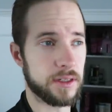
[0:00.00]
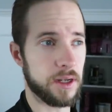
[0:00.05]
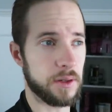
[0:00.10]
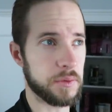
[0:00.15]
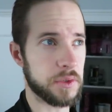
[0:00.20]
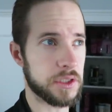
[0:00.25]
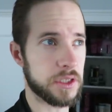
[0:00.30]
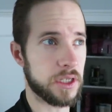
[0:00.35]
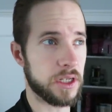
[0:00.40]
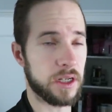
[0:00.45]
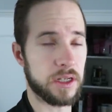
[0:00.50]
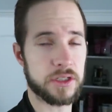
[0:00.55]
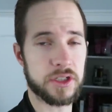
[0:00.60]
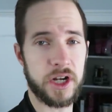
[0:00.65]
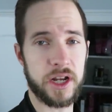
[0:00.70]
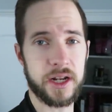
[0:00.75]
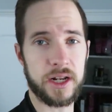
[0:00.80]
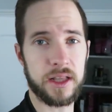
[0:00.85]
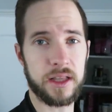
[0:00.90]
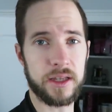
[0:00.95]
I'm just gonna
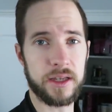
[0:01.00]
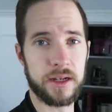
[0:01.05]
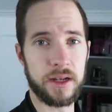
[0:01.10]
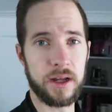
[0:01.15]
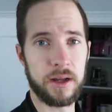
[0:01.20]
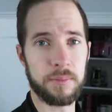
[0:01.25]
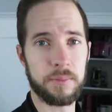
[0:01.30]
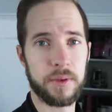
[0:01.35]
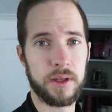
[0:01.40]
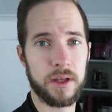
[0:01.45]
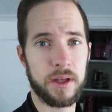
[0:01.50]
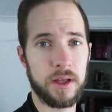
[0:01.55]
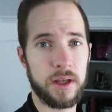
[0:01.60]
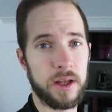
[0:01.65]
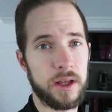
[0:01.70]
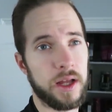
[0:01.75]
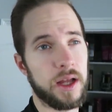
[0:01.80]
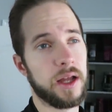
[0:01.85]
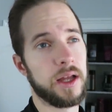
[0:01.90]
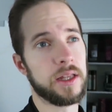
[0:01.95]
try to clean up,
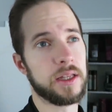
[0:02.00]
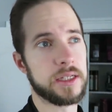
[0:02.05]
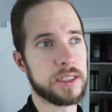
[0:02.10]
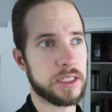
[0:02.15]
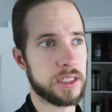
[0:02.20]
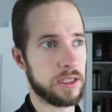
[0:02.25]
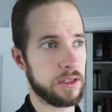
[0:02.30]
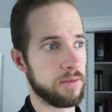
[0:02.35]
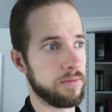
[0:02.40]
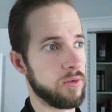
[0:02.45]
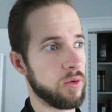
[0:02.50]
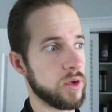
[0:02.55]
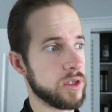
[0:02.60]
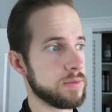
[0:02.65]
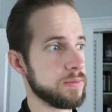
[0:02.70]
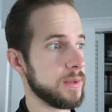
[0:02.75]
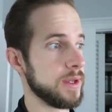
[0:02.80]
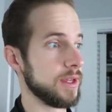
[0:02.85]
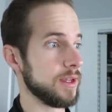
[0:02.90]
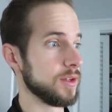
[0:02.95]
uh, listen to the
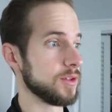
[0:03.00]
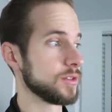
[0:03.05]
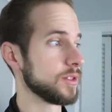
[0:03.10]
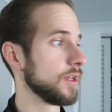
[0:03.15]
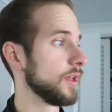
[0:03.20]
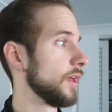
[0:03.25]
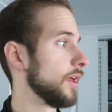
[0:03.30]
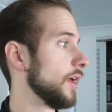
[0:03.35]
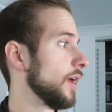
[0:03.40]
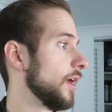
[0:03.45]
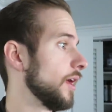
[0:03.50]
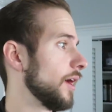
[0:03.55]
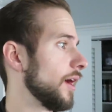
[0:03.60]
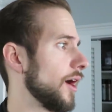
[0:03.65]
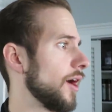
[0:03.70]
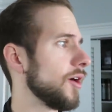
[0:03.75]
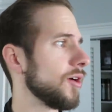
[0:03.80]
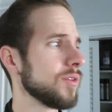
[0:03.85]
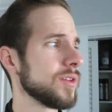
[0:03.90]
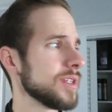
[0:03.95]
voicemails,
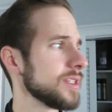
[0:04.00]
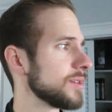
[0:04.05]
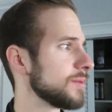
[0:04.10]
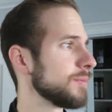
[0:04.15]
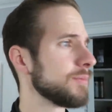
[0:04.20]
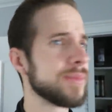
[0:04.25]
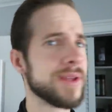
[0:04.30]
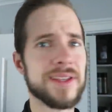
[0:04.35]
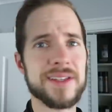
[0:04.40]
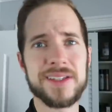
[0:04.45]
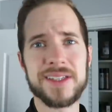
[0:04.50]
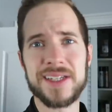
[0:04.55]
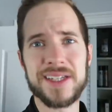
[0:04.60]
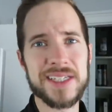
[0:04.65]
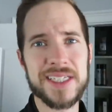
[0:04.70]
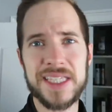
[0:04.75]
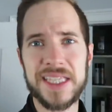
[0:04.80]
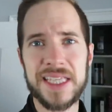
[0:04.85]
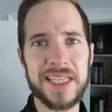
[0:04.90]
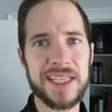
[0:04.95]
all these
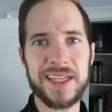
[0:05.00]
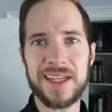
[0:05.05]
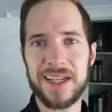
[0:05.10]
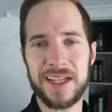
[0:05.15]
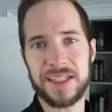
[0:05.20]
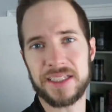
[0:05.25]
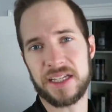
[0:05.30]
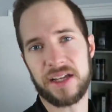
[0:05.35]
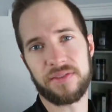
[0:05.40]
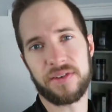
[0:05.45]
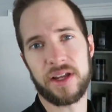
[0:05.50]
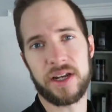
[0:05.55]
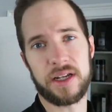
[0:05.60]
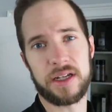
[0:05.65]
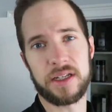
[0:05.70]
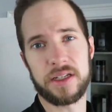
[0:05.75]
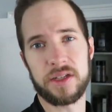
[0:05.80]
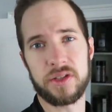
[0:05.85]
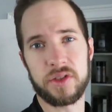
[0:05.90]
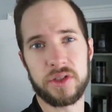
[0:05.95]
business things I've got to
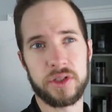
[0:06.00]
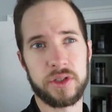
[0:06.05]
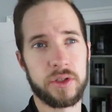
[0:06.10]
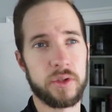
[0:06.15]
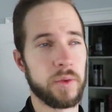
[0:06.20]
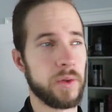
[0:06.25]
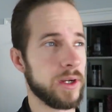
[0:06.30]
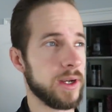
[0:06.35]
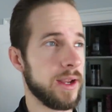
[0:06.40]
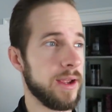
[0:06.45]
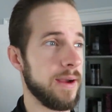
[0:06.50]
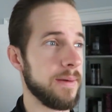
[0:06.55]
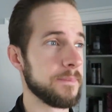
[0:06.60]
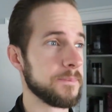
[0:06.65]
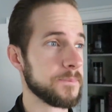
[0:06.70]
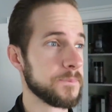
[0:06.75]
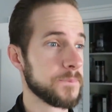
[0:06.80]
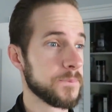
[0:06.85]
get used to doing now.